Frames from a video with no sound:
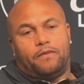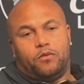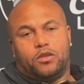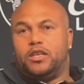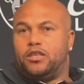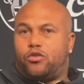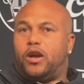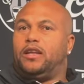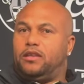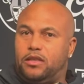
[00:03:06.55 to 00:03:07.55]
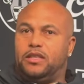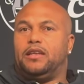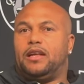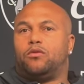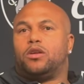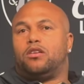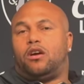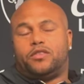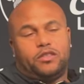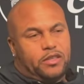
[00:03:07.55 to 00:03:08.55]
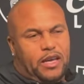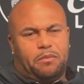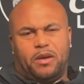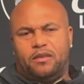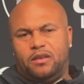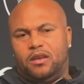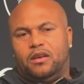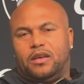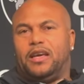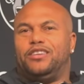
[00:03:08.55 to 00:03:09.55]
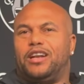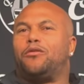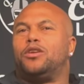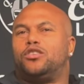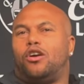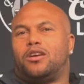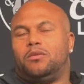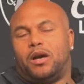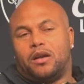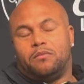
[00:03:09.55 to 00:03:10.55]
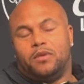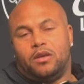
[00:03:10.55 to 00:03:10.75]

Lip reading: Well, to his credit, he did. He had a really good offseason. He came in. Again, you're not really talking about him.